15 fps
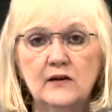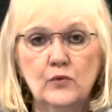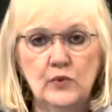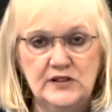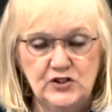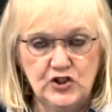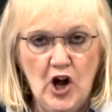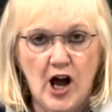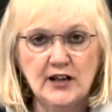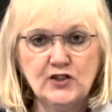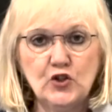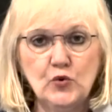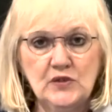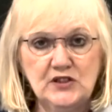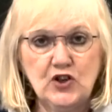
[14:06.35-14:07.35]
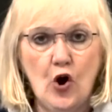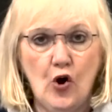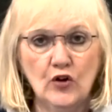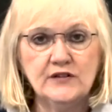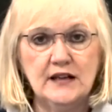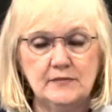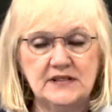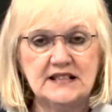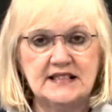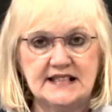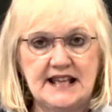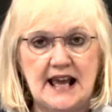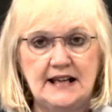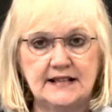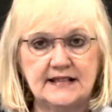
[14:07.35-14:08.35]
When Joshua told them to
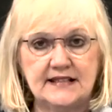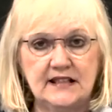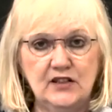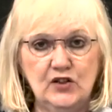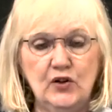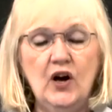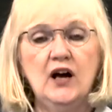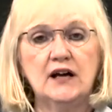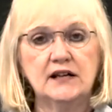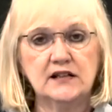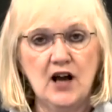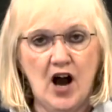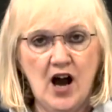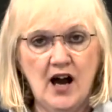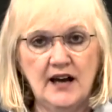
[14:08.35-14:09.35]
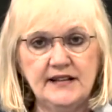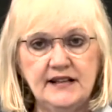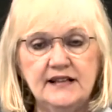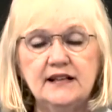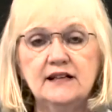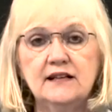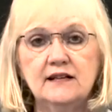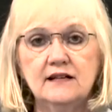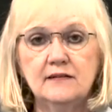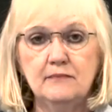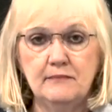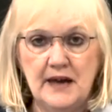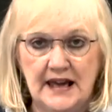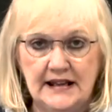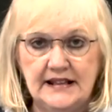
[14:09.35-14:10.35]
stand still, God
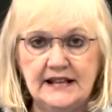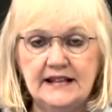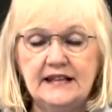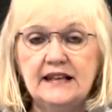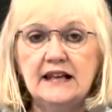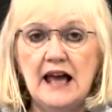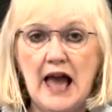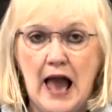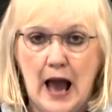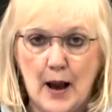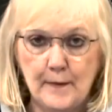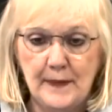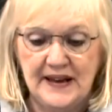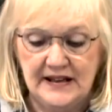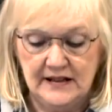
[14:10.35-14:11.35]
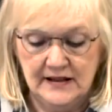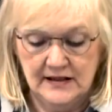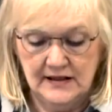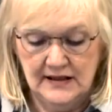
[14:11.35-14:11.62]
made it happen.